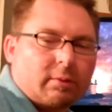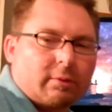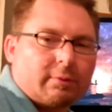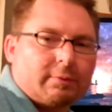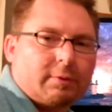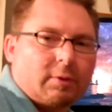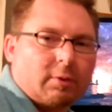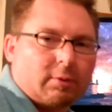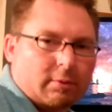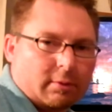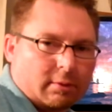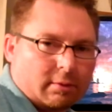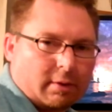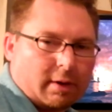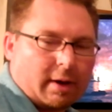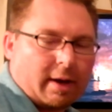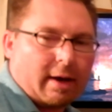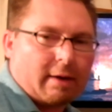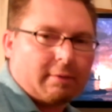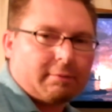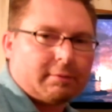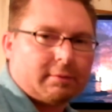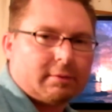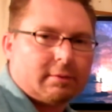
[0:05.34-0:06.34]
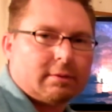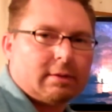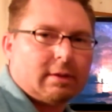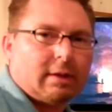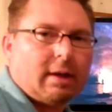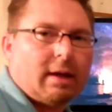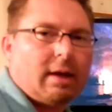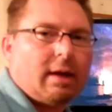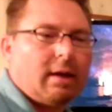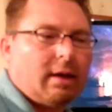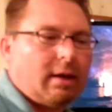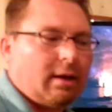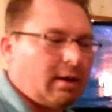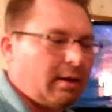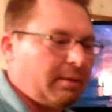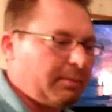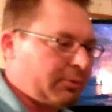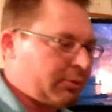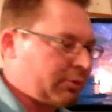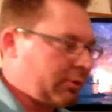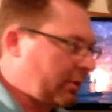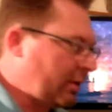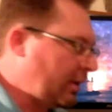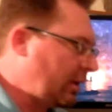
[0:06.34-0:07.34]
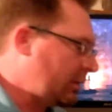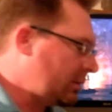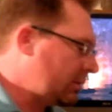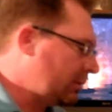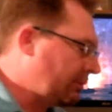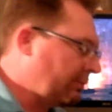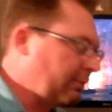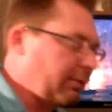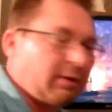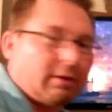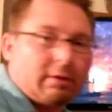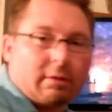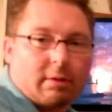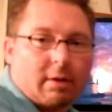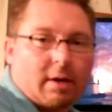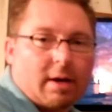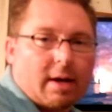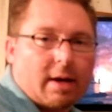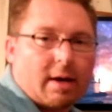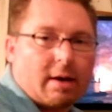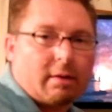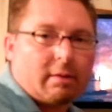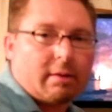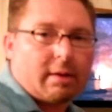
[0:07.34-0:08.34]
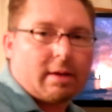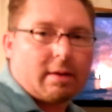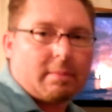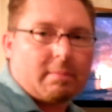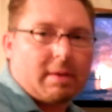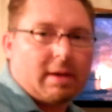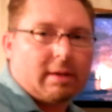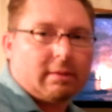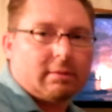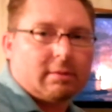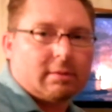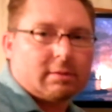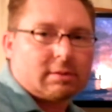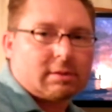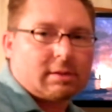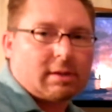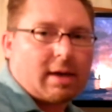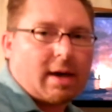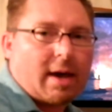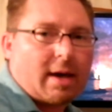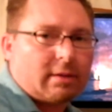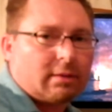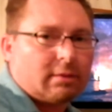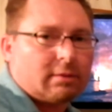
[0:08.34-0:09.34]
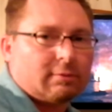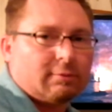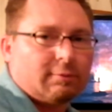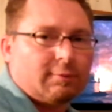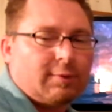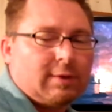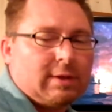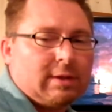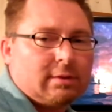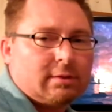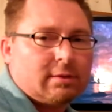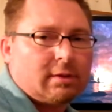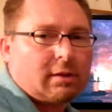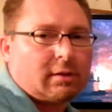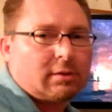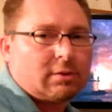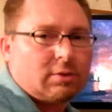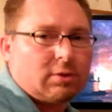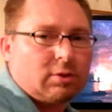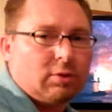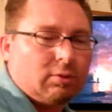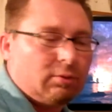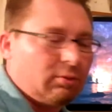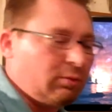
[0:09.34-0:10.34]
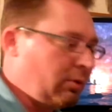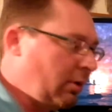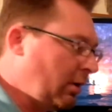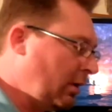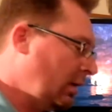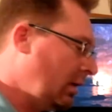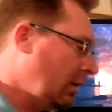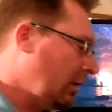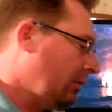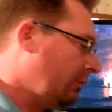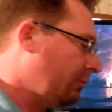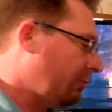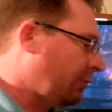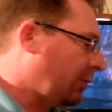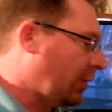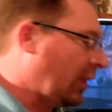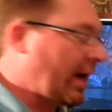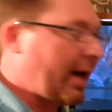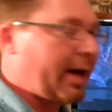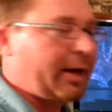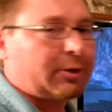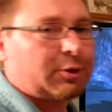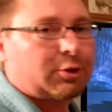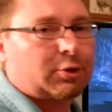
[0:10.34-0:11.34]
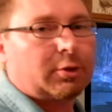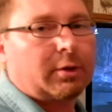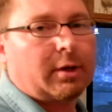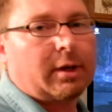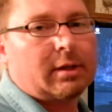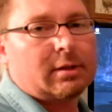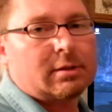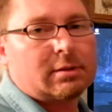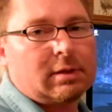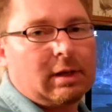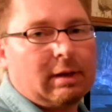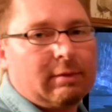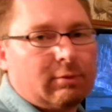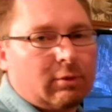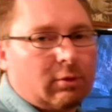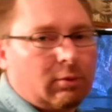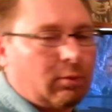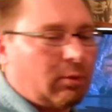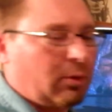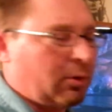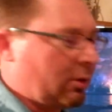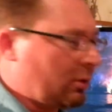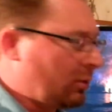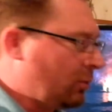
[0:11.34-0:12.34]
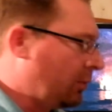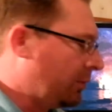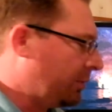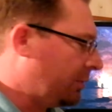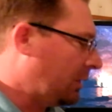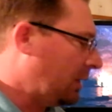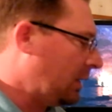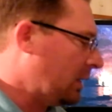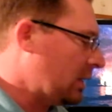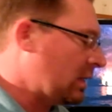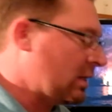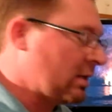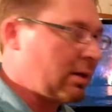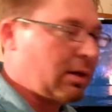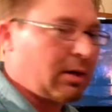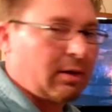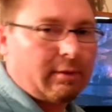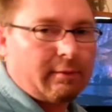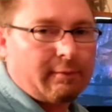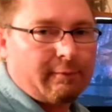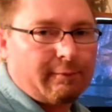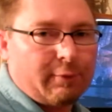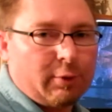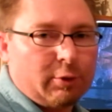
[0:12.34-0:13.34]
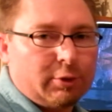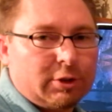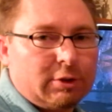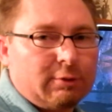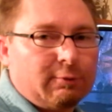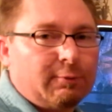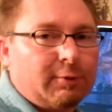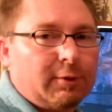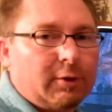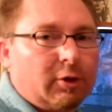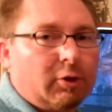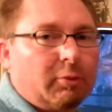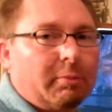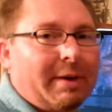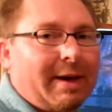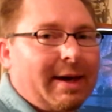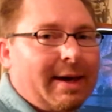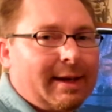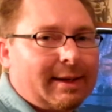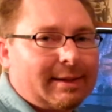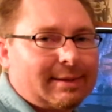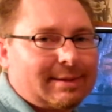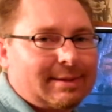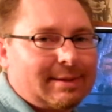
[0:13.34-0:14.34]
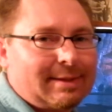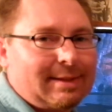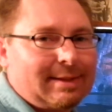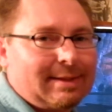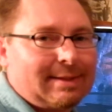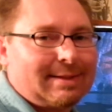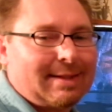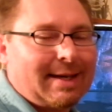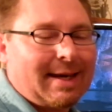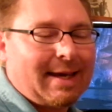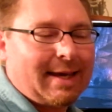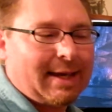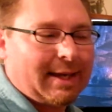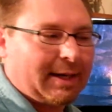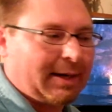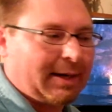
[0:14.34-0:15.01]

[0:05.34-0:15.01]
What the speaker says: Focal Craft. Today I'm trying to figure out how to make this Cactus V6II flash transceiver work with the Fujifilm X-T10.